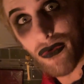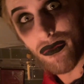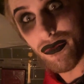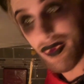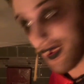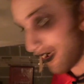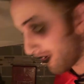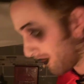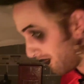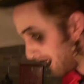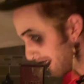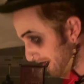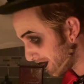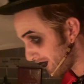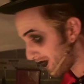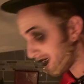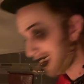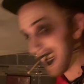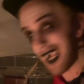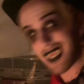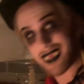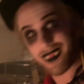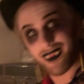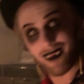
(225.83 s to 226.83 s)
we are going to
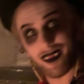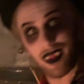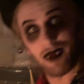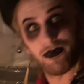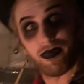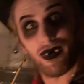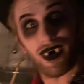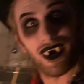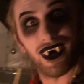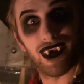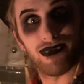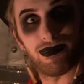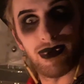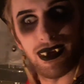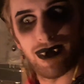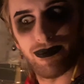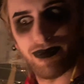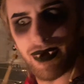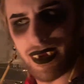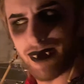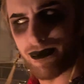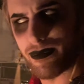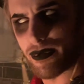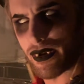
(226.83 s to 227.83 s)
cut the parchment
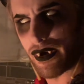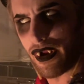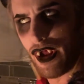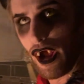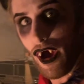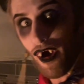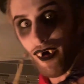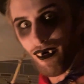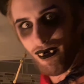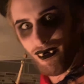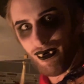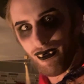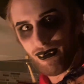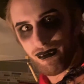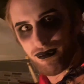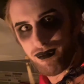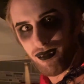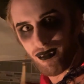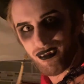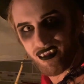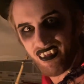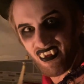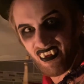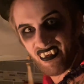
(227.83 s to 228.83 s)
paper off
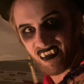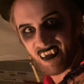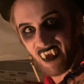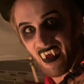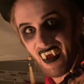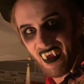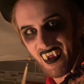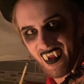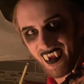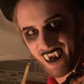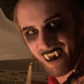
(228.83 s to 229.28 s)
of the sides.